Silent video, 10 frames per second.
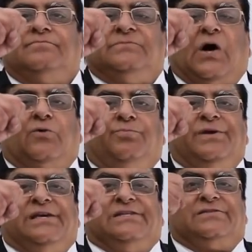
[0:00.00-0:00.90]
Now
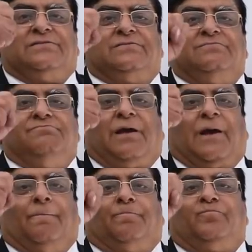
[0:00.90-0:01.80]
B is
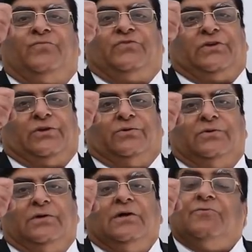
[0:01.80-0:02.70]
become 0.
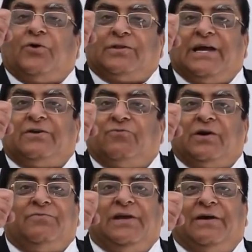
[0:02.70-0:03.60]
For that
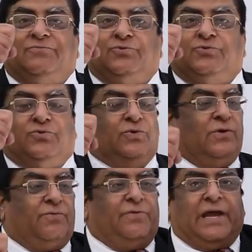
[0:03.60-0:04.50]
what we have to do?
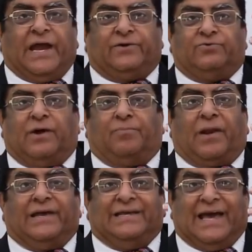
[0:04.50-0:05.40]
We had to
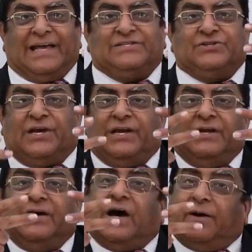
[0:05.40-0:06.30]
apply H
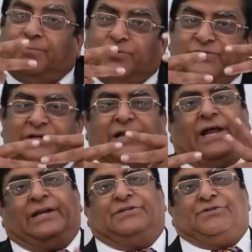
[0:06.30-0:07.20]
in opposite
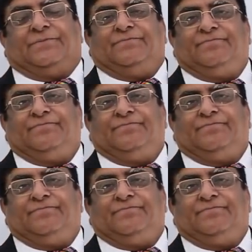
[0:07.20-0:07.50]
direction.